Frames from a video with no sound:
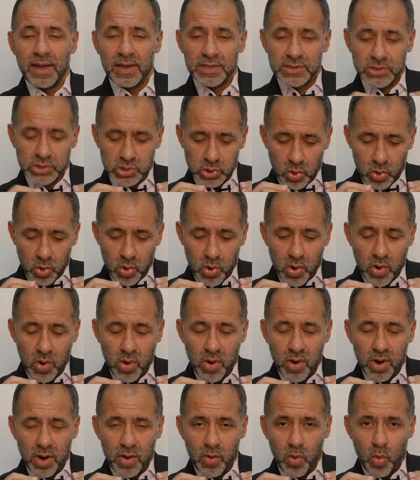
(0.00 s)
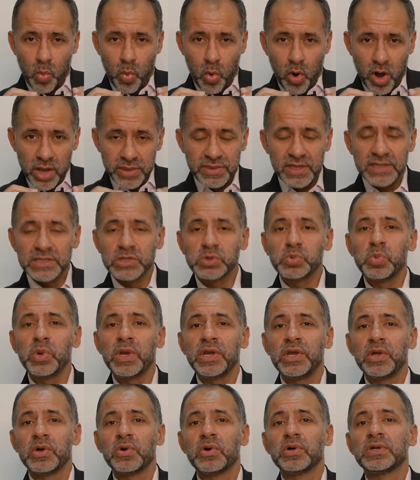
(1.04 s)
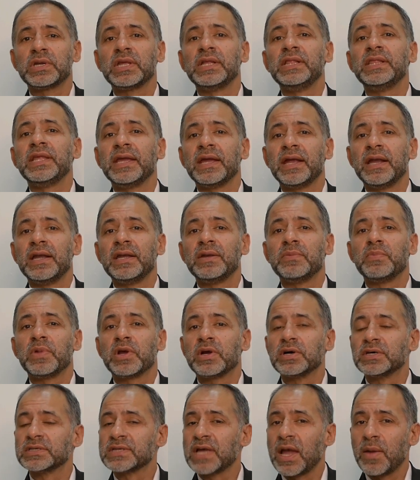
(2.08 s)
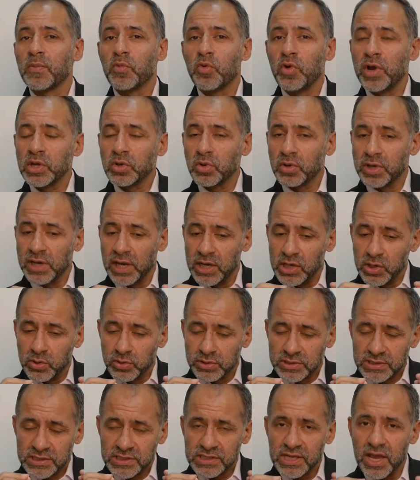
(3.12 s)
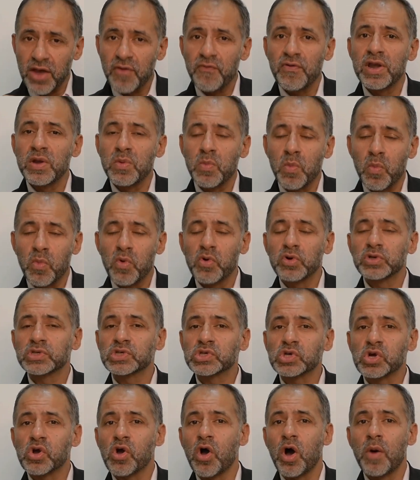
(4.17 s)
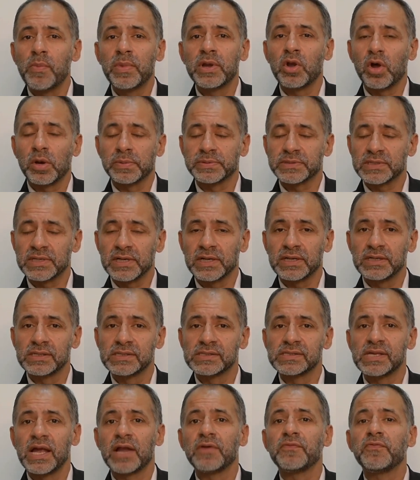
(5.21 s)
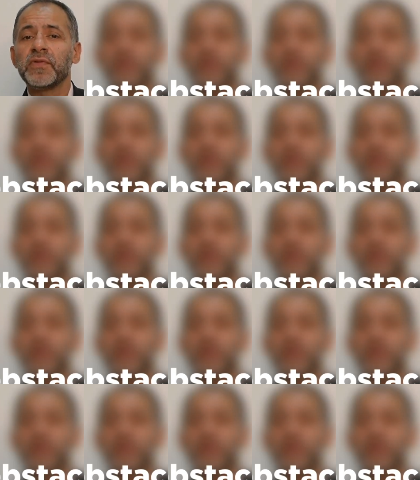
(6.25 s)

So watch this video till the end, because I'm going to tell you 7 most common obstacles that